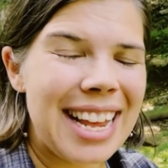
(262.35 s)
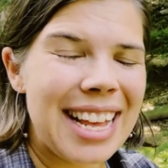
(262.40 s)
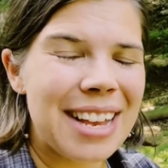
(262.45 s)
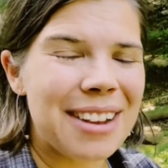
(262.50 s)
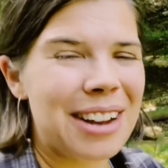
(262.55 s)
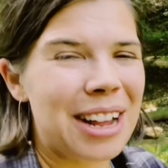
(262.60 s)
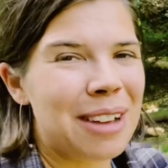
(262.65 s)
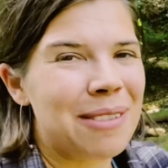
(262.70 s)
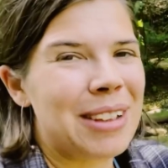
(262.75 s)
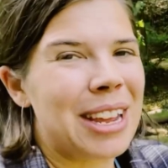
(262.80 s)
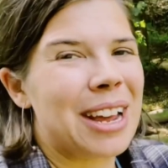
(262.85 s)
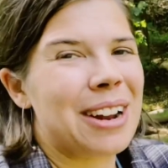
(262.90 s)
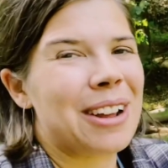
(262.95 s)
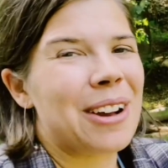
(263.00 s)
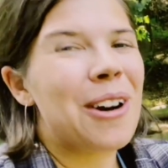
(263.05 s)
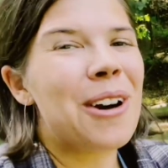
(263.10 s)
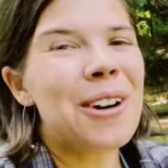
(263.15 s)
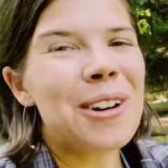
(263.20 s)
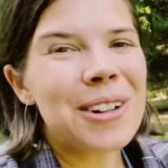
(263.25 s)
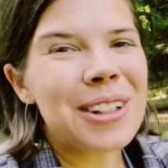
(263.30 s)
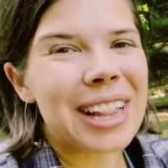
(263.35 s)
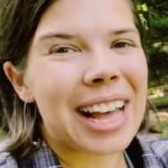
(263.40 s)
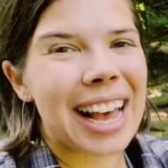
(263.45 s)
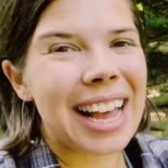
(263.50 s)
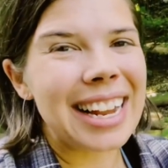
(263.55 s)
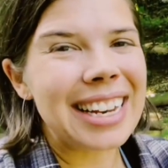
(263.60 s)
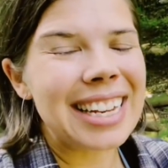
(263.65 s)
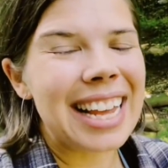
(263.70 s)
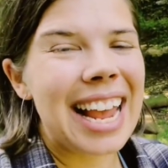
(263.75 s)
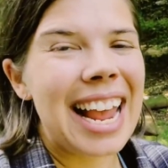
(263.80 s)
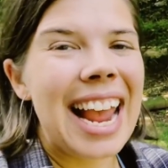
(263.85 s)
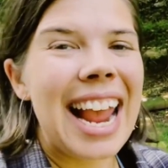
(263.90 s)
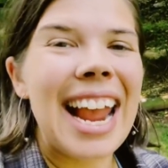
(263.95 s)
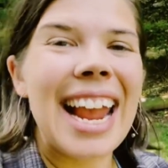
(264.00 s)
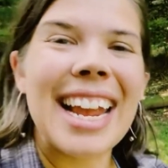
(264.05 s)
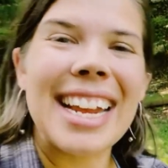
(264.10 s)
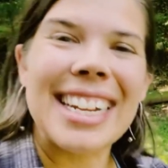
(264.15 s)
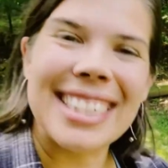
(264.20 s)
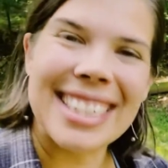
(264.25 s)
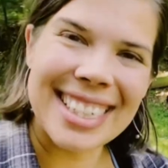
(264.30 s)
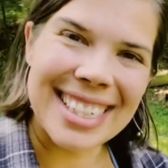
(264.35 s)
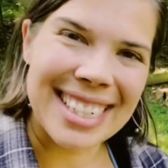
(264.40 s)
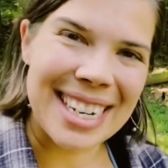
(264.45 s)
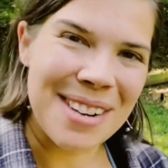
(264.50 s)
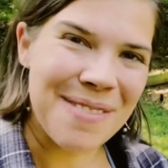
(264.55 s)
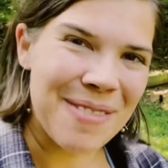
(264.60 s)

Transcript: That would help me out a whole lot and stay